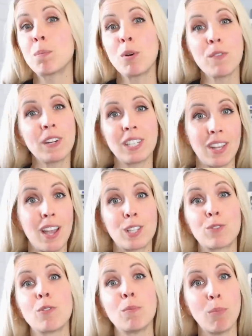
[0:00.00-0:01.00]
a perfect
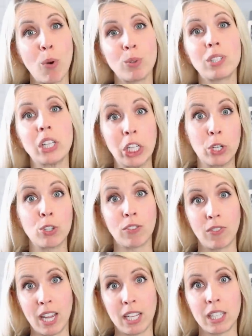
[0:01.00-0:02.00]
size for most litters
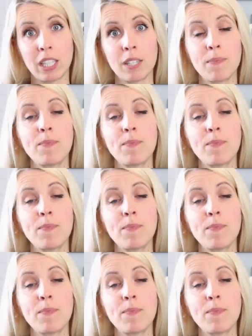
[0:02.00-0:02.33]
of kittens.